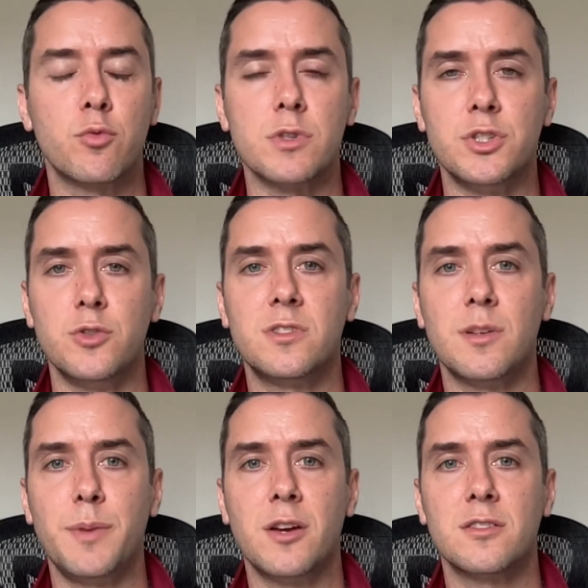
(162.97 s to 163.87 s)
reduced
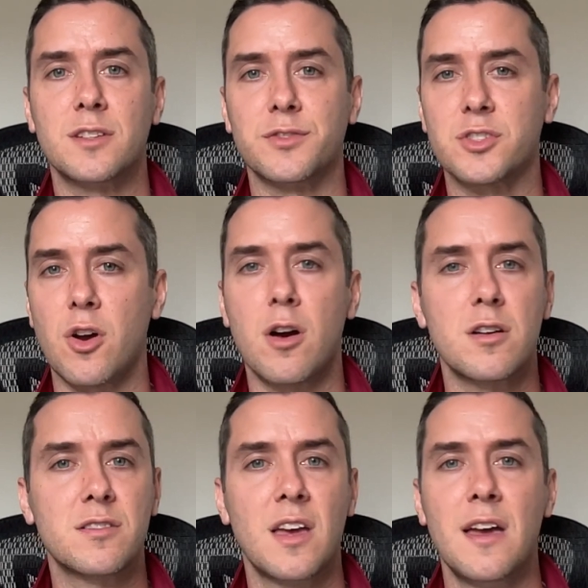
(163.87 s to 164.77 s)
appearance of
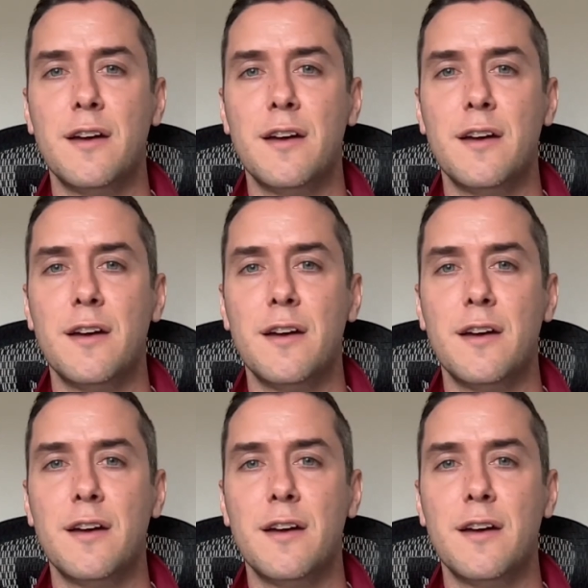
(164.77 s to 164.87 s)
scars,